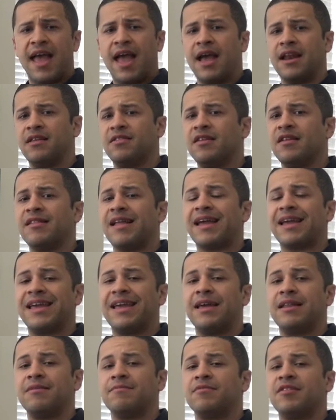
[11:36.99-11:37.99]
anything that
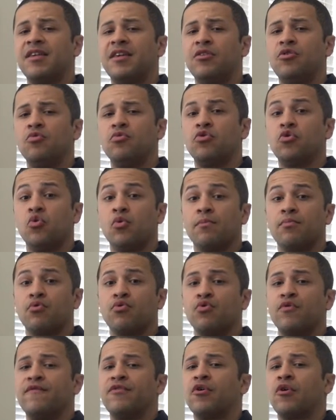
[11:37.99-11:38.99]
continues to
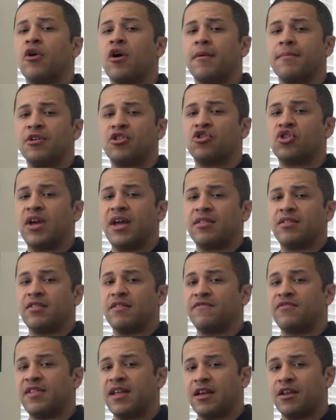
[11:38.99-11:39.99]
improve their army's
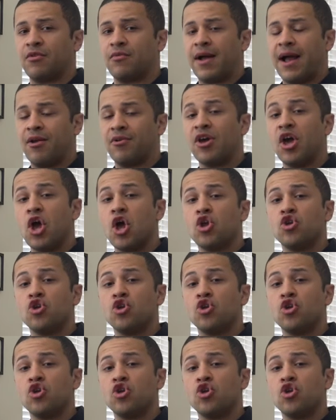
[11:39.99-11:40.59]
chances of sticking around.